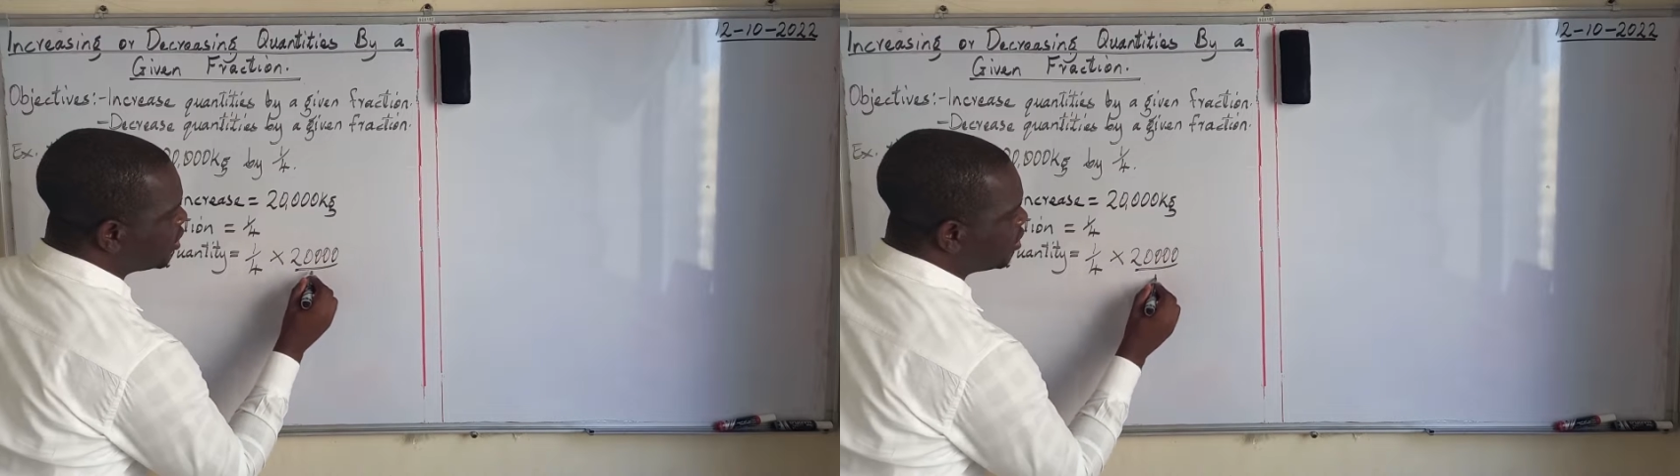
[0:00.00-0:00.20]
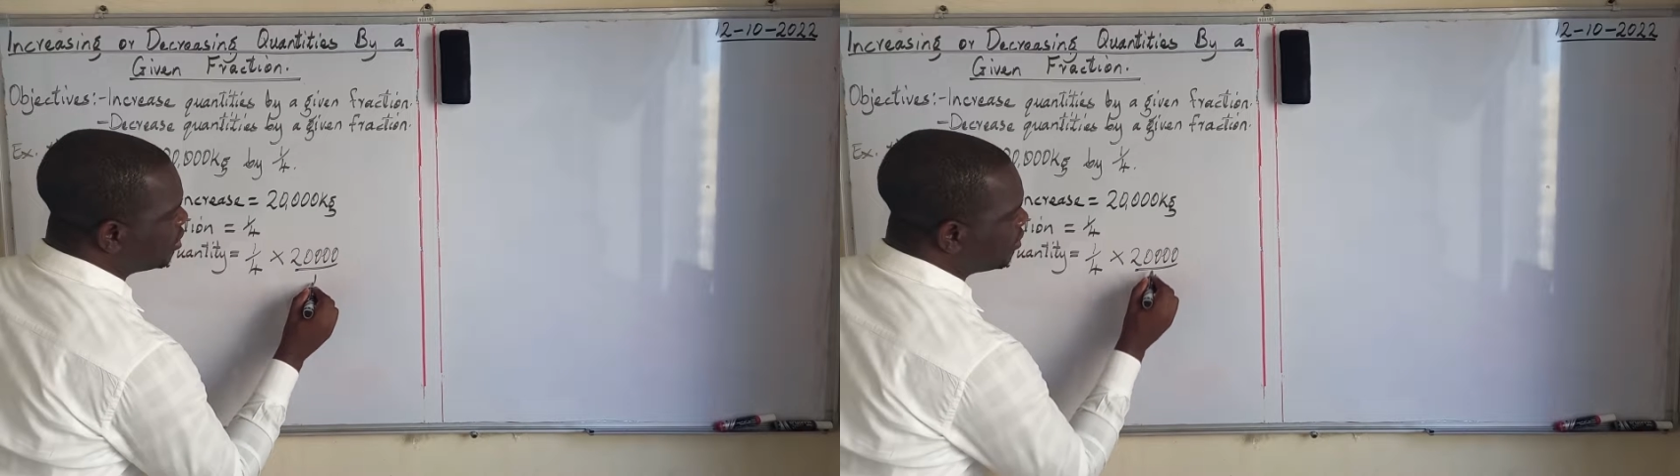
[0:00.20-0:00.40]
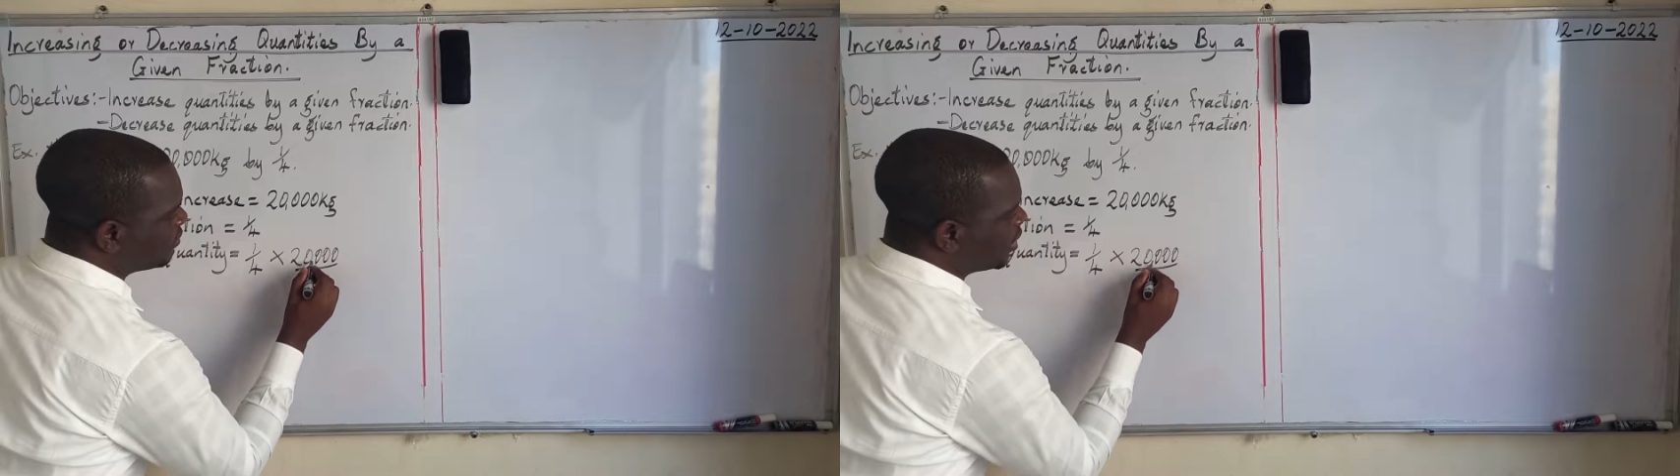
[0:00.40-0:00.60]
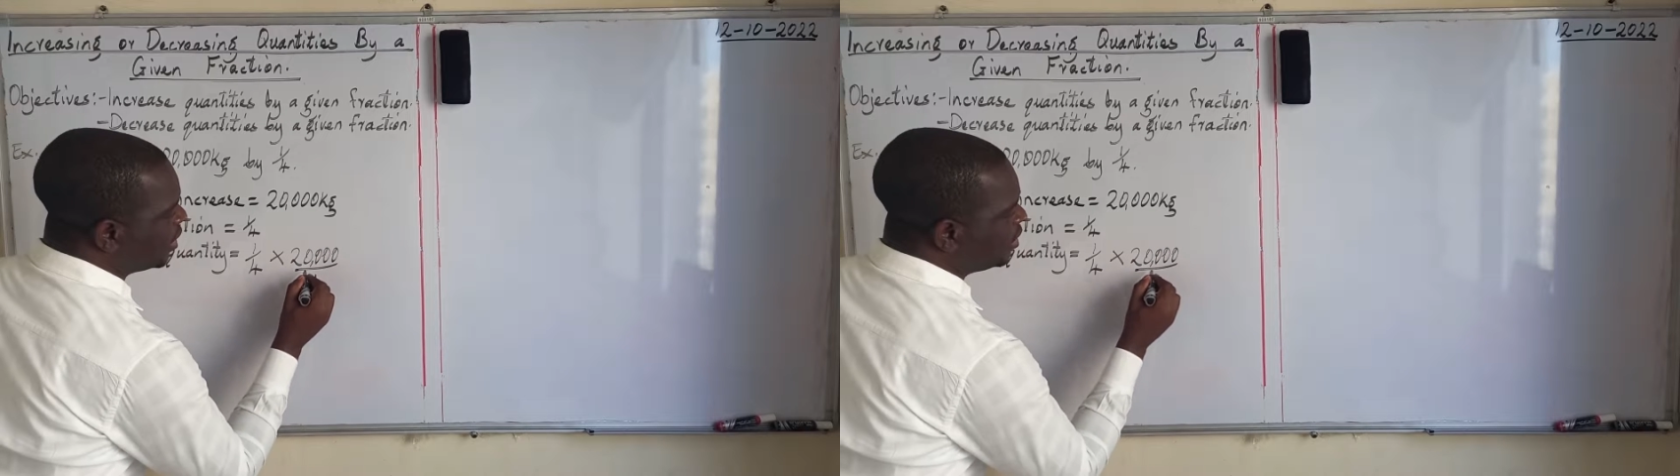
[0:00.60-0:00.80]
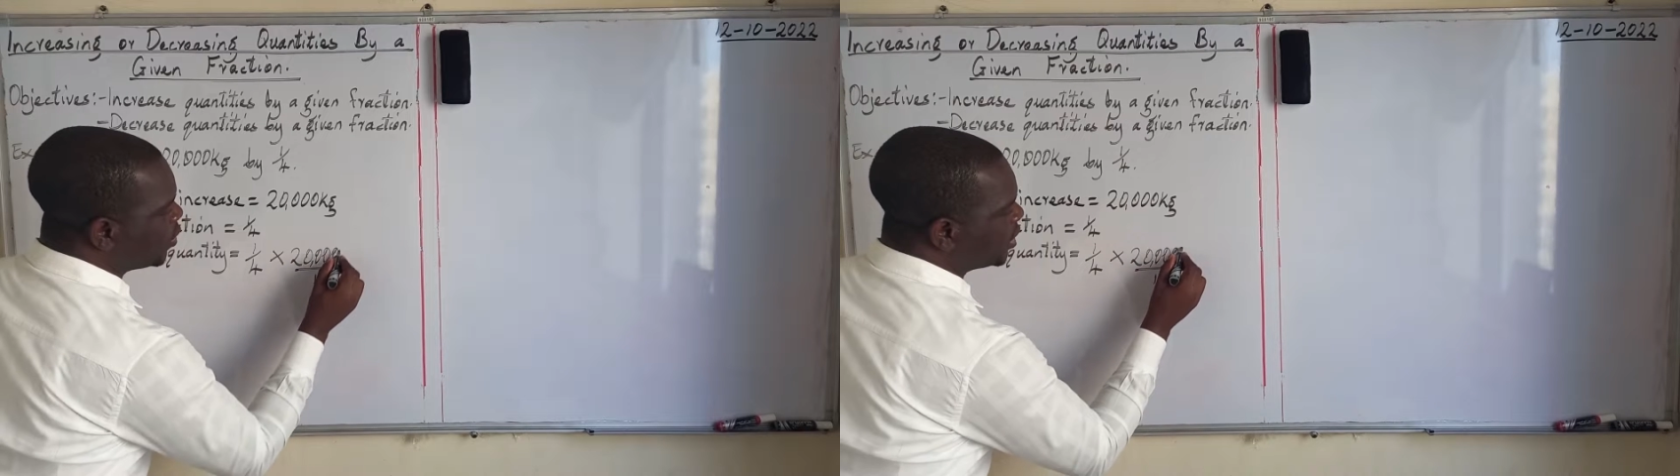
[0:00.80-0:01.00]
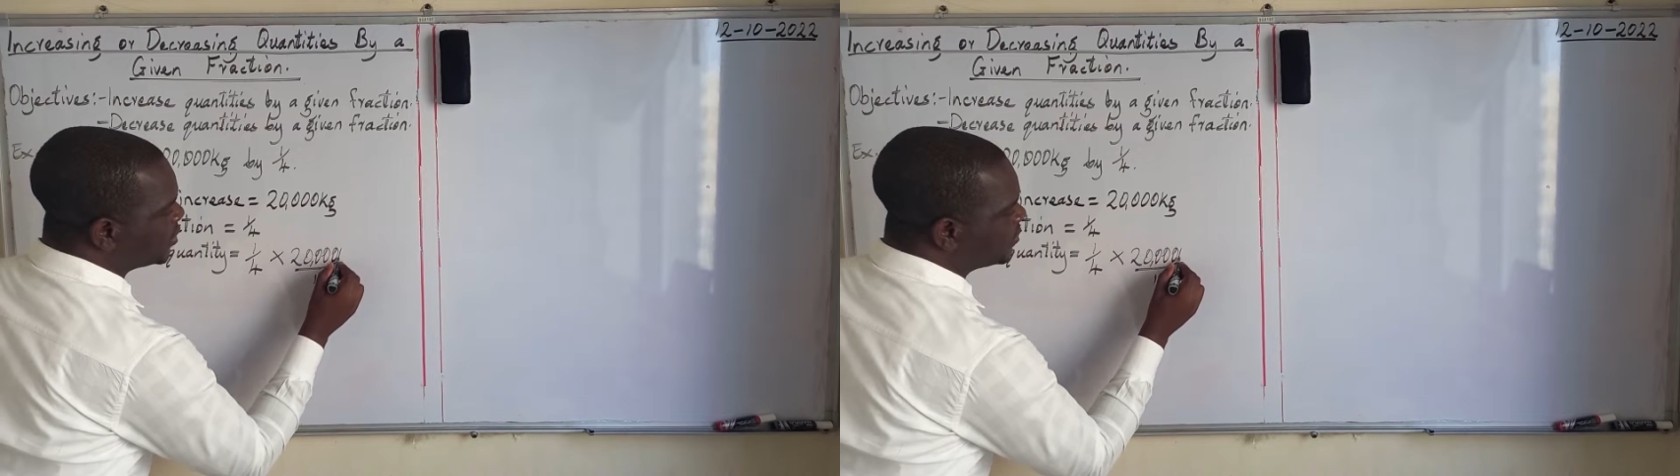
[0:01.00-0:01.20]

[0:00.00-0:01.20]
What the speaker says: all over 1.